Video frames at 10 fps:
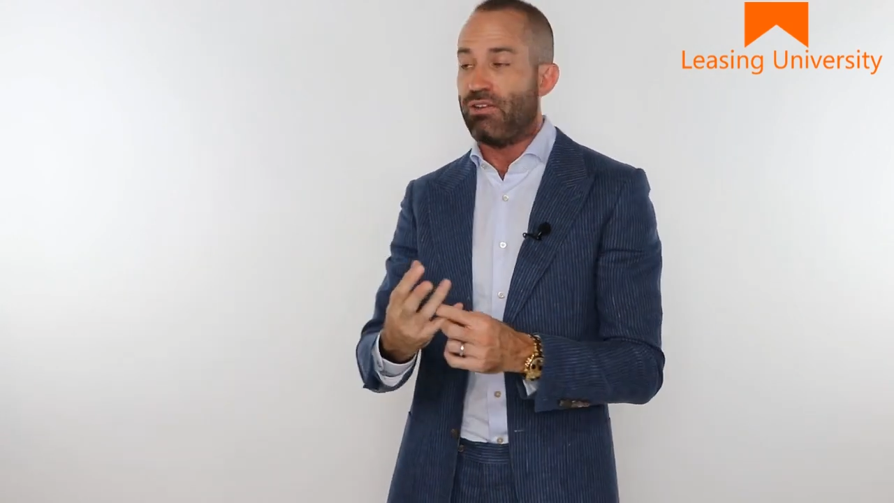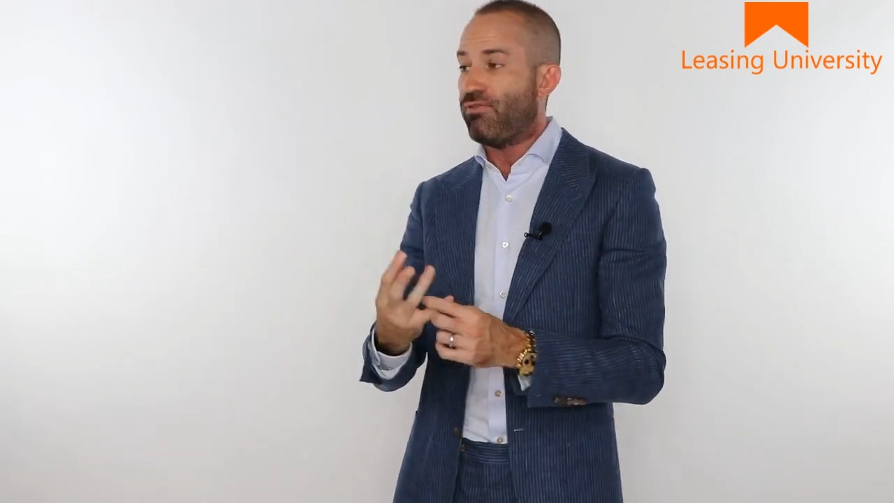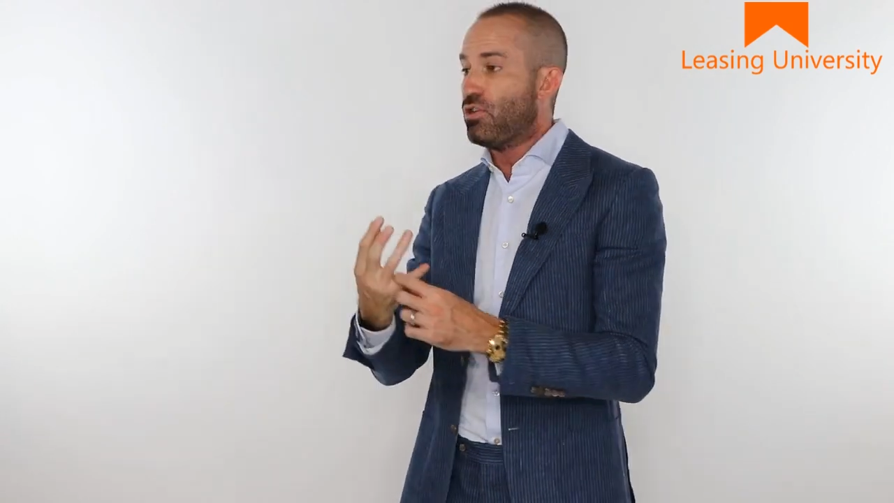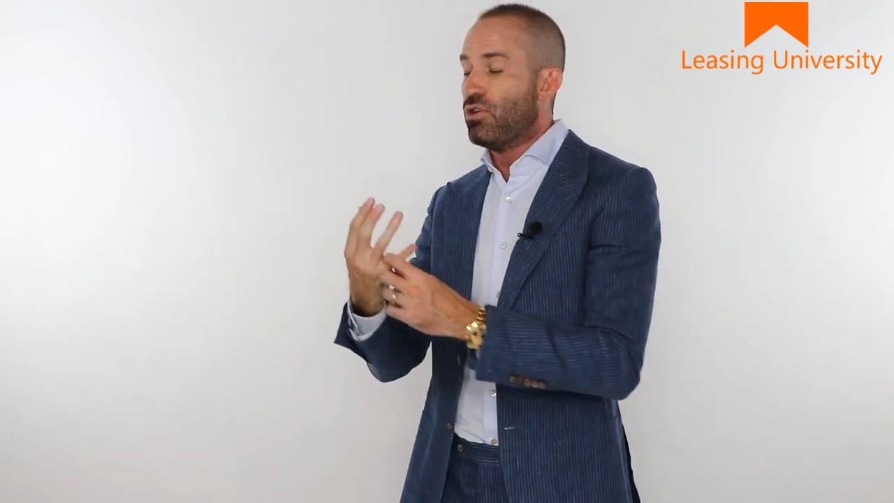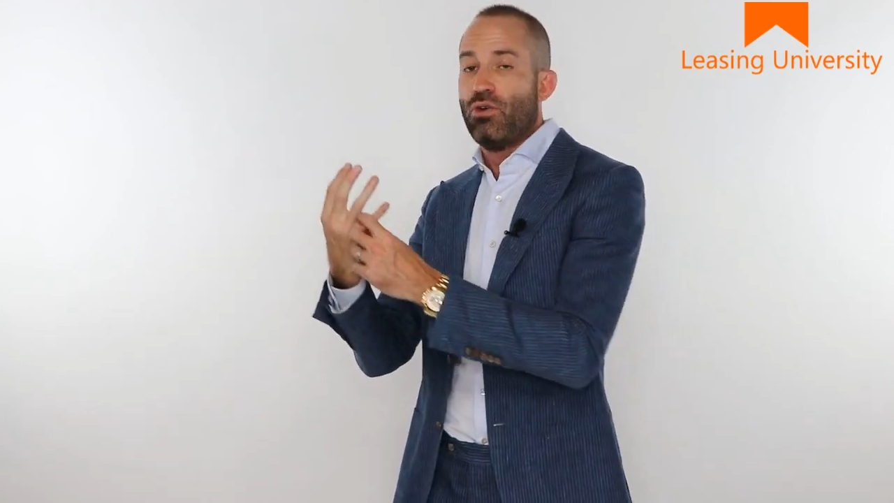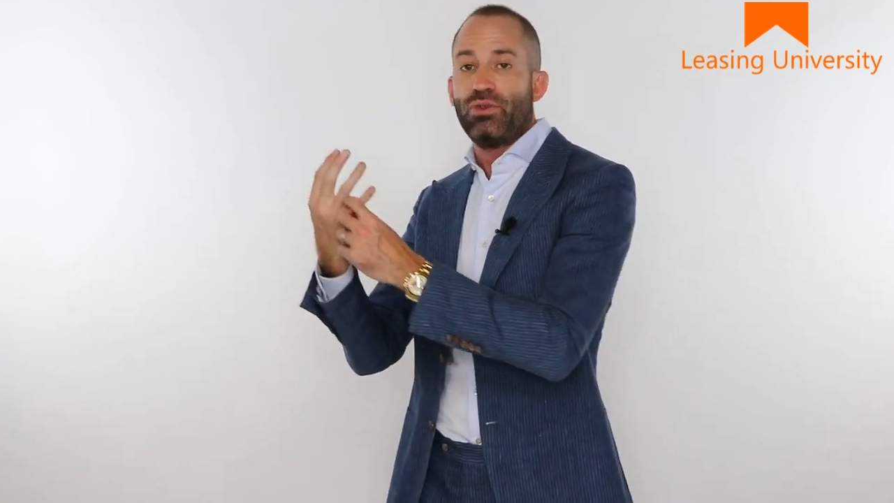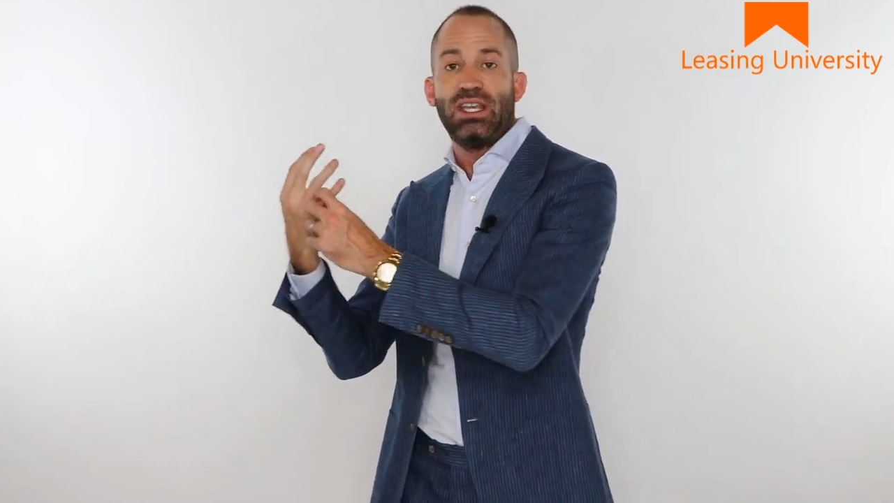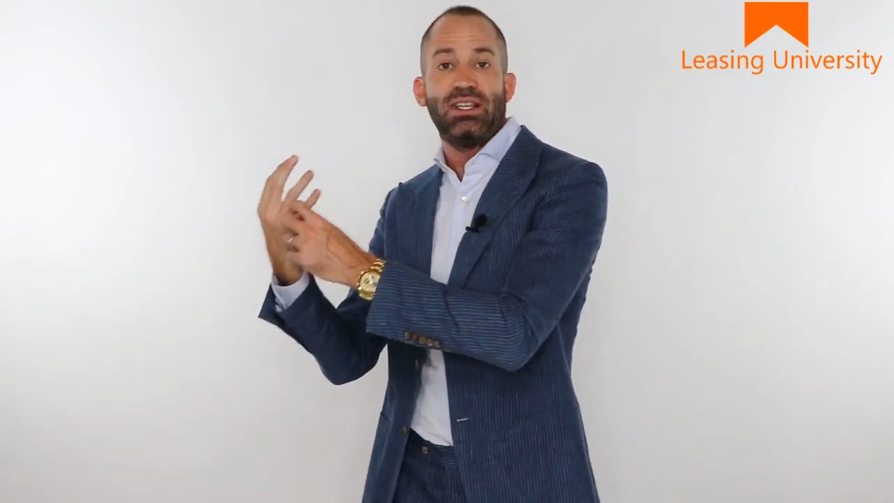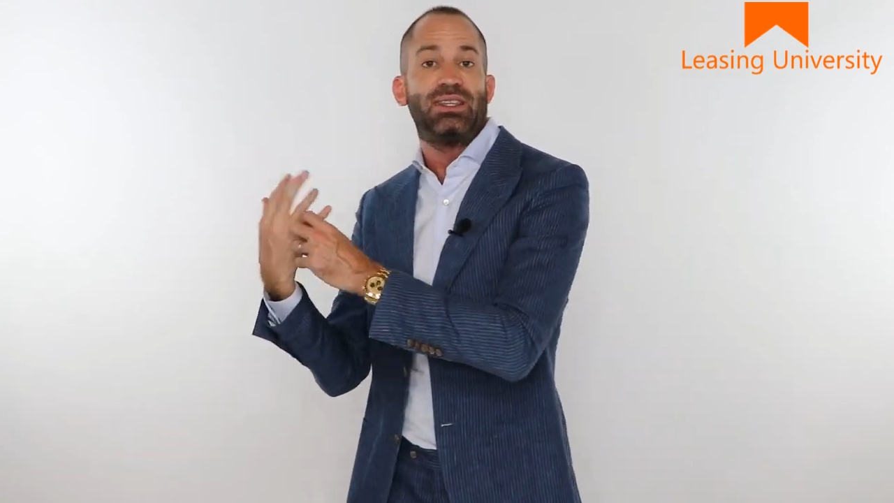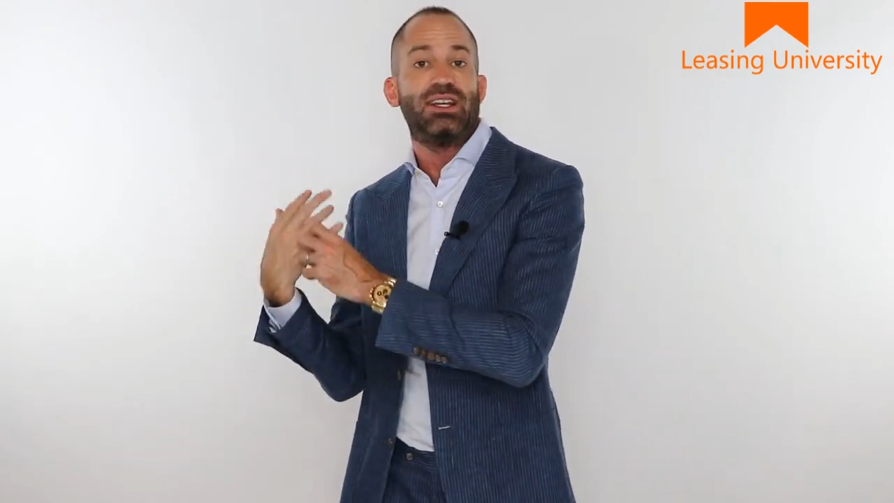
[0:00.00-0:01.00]
if you don't
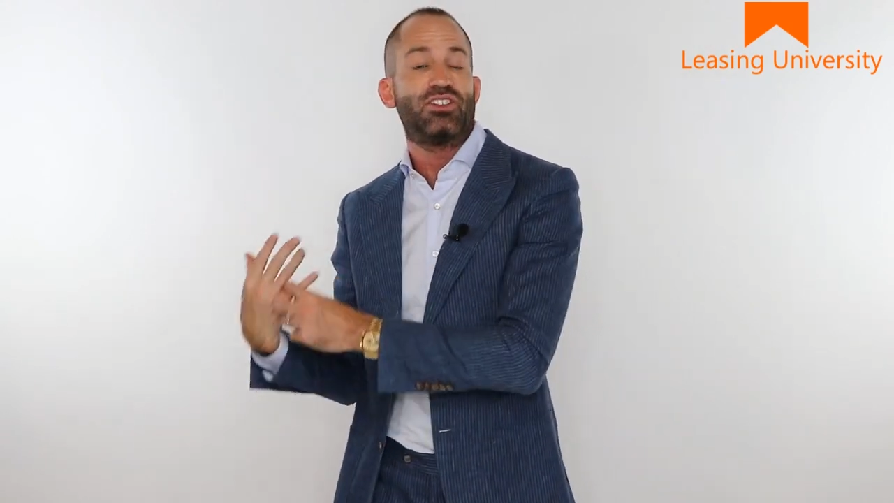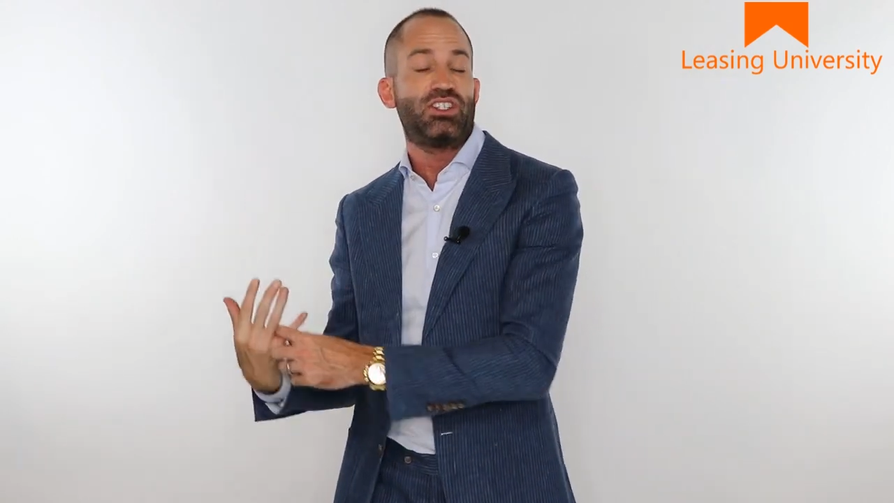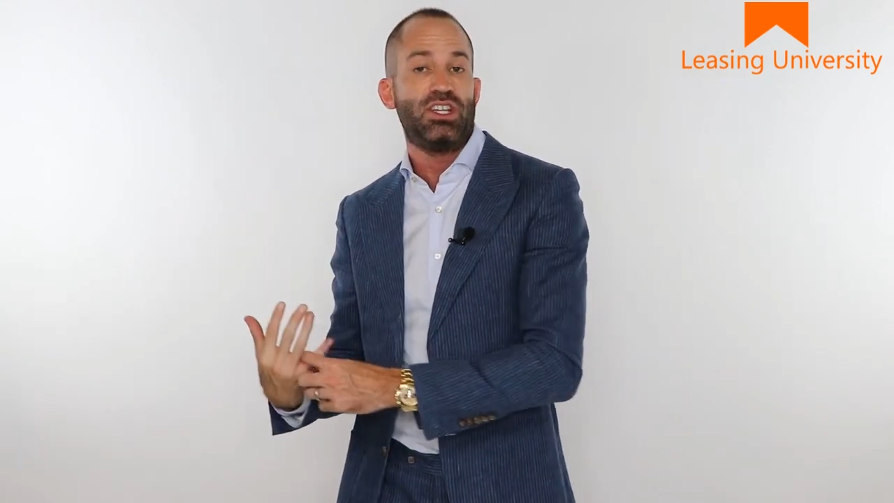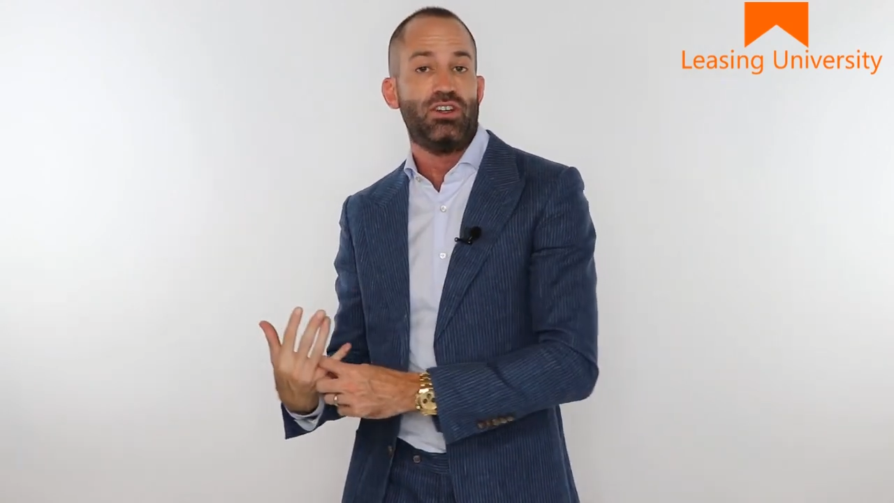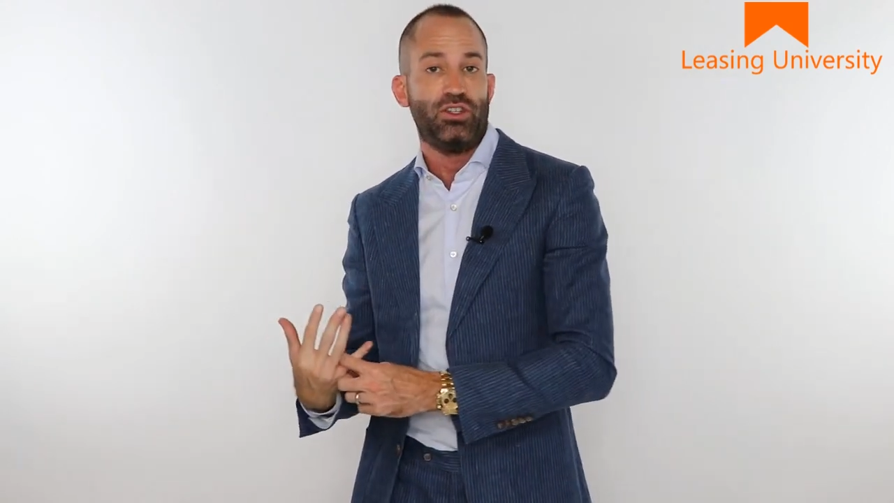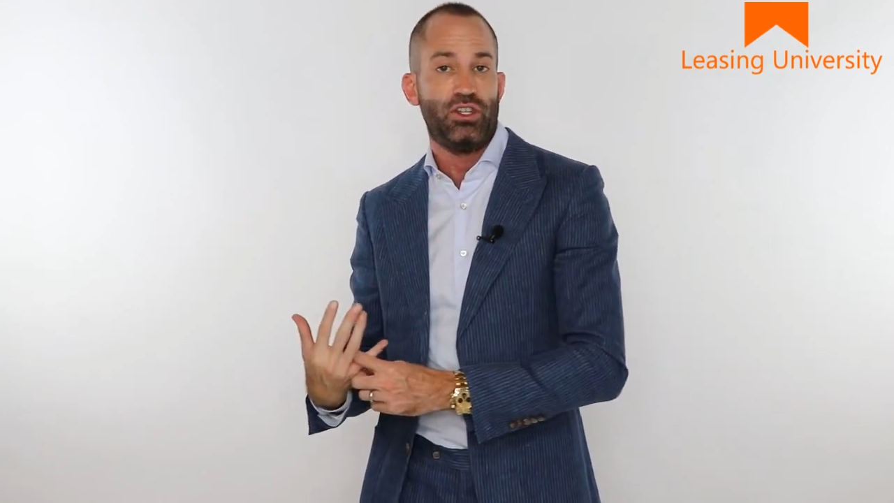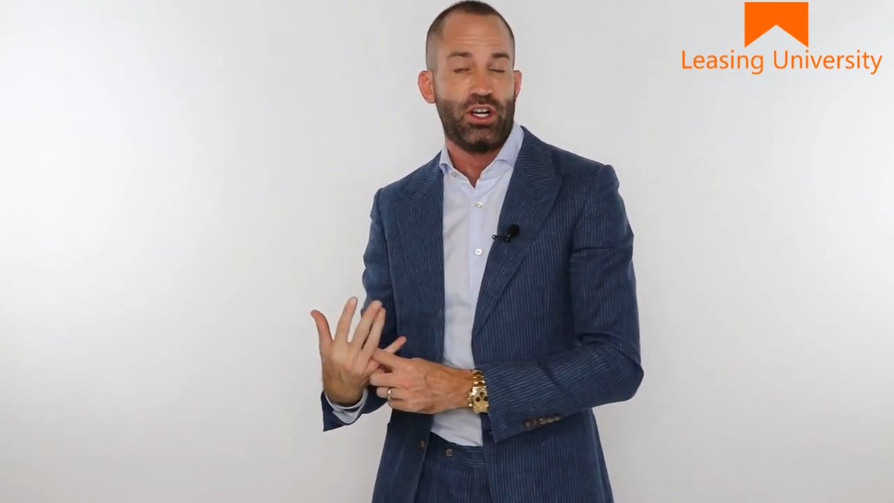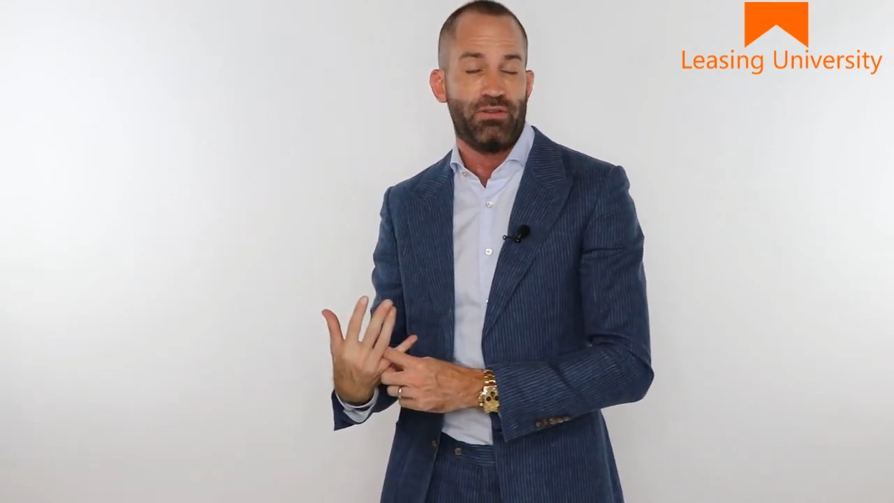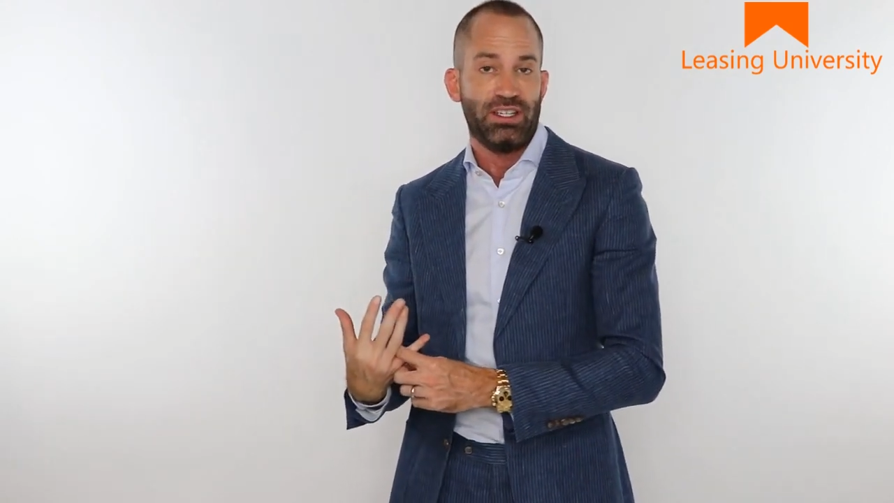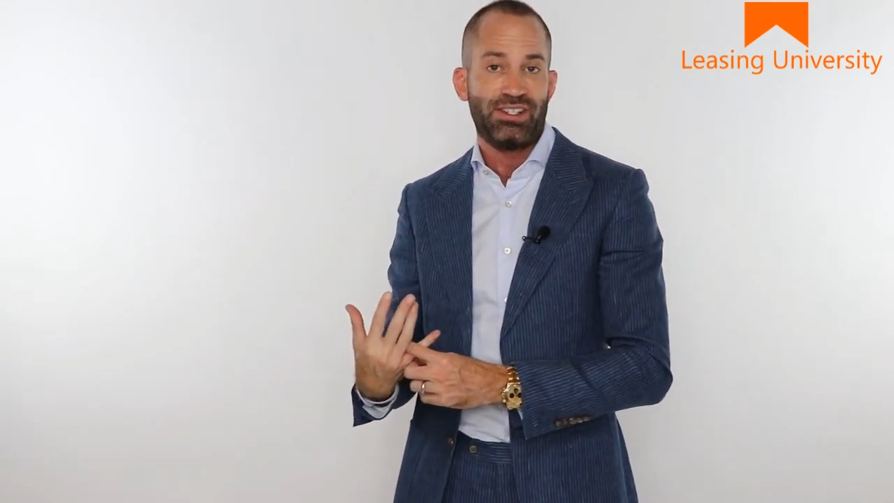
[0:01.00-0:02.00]
think they're still
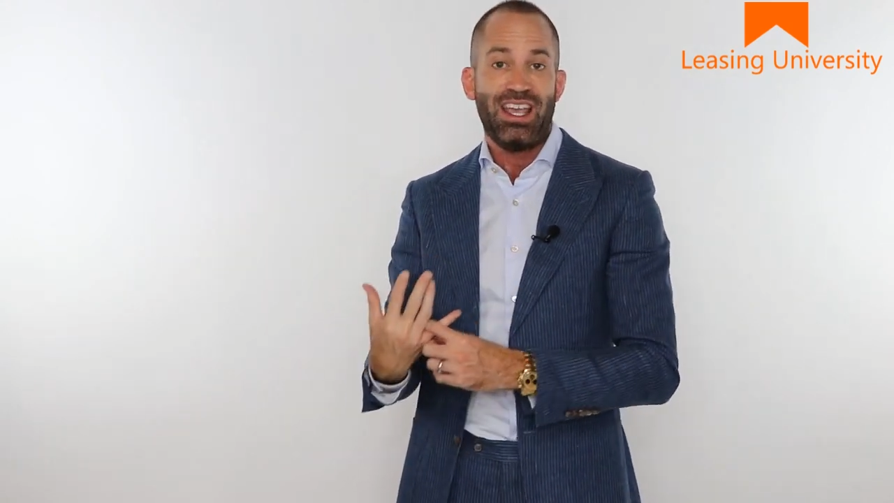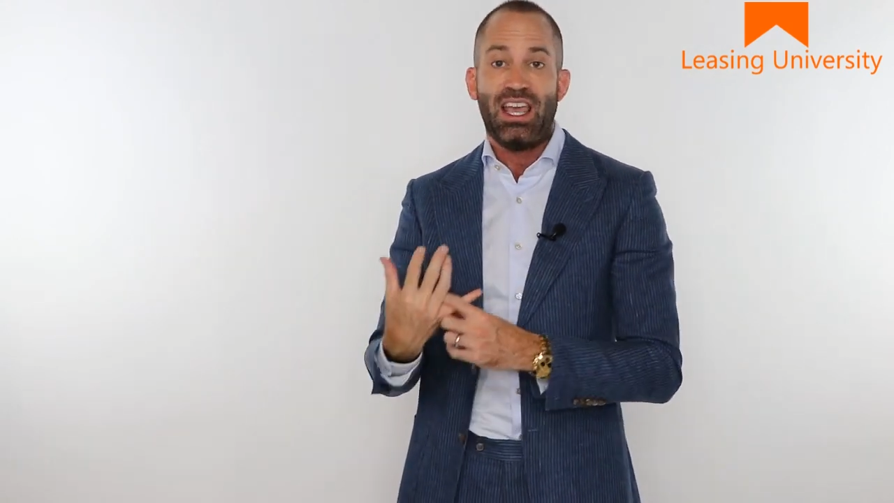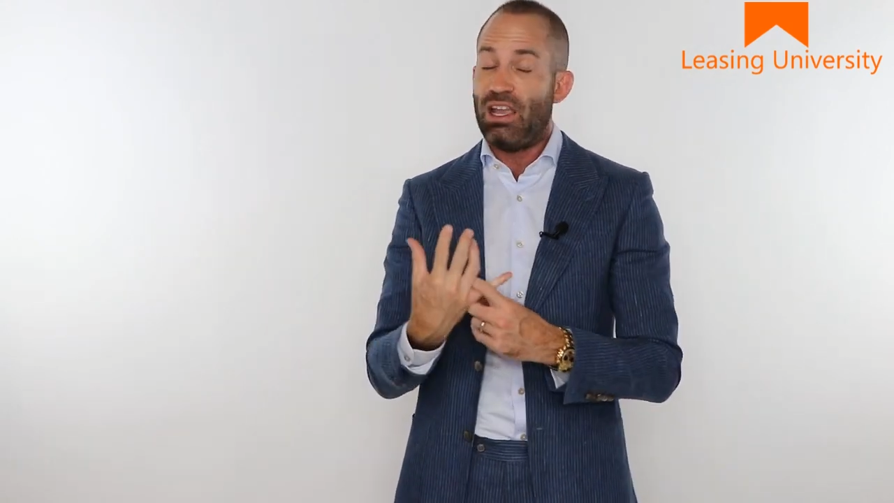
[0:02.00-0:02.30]
nervous,